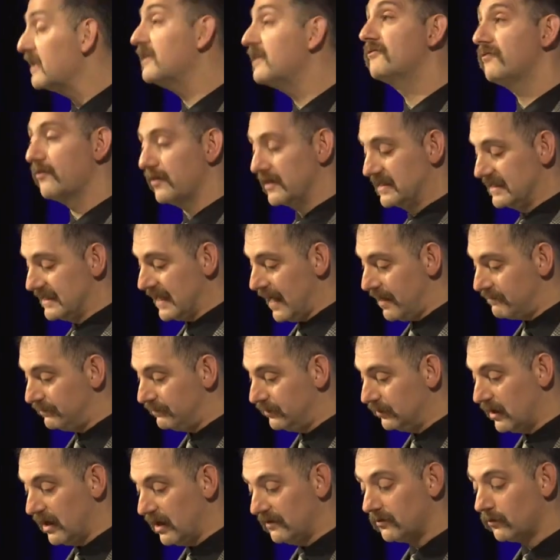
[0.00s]
Think, for
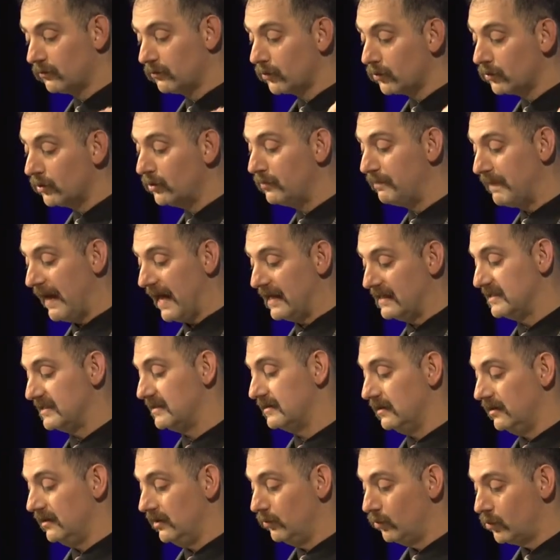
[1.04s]
example, of a rural
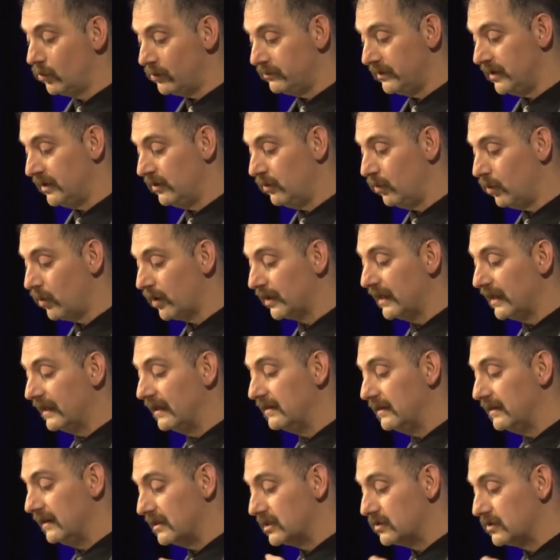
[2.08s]
Palestinian woman
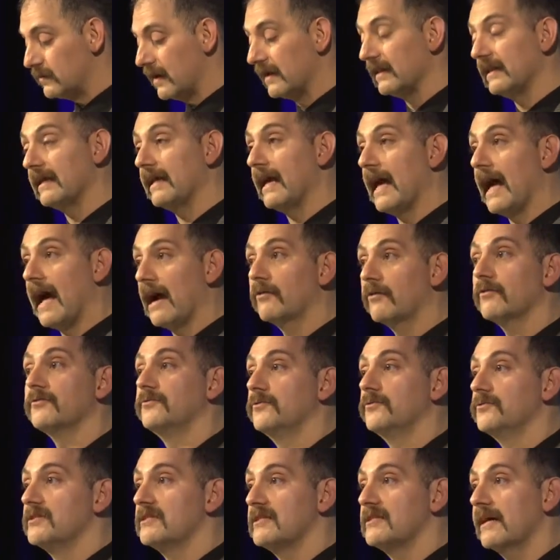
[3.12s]
working in the Israeli
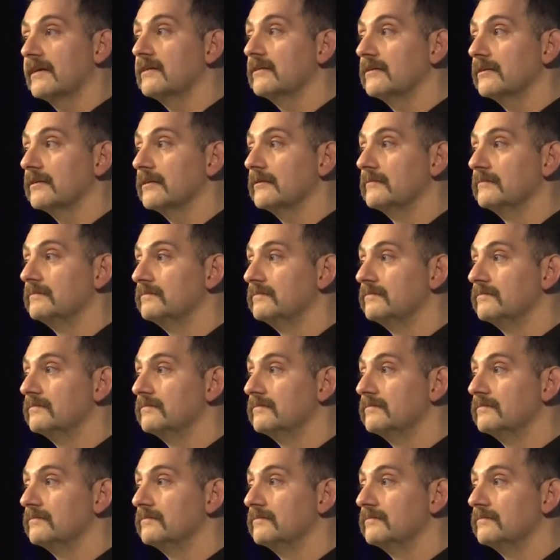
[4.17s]
agri-food sector.